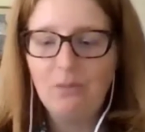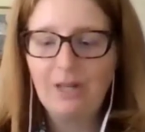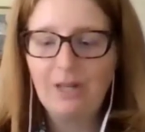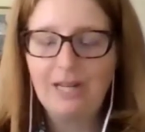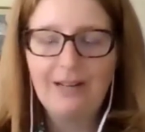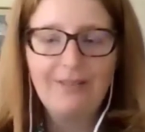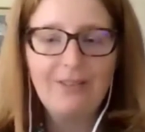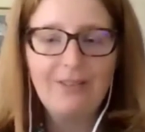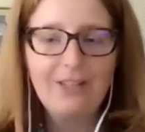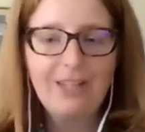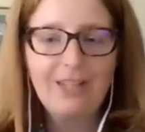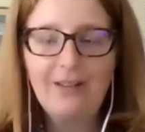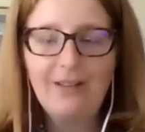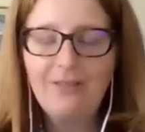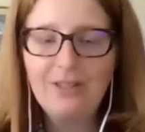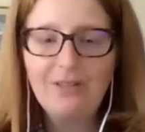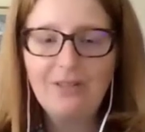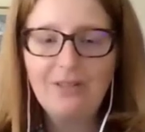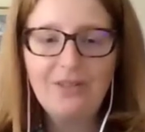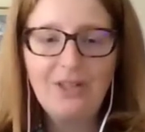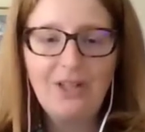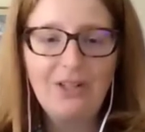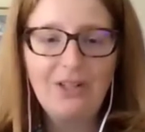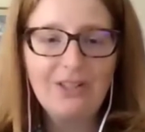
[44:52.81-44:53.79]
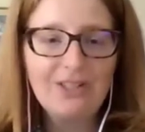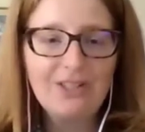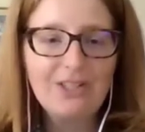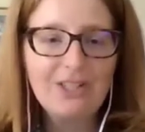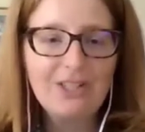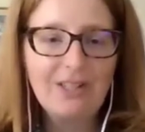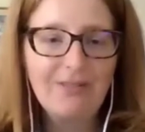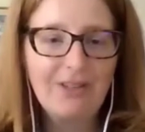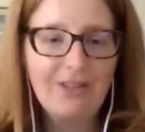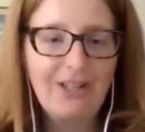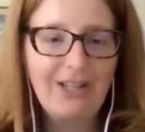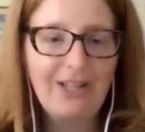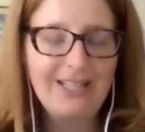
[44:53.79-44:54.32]
whatever level of knowledge
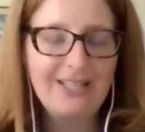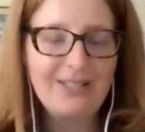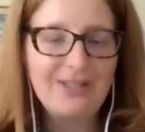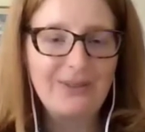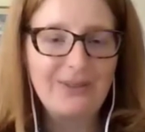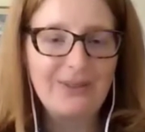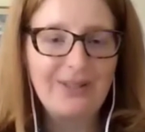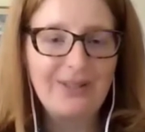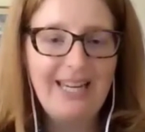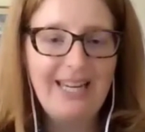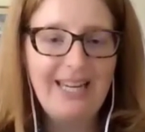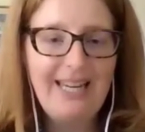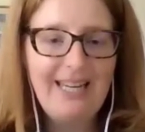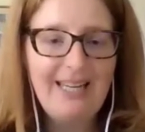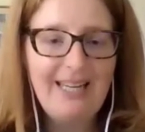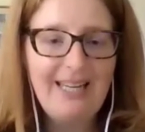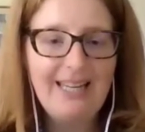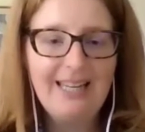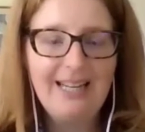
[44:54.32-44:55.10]
they've got is okay.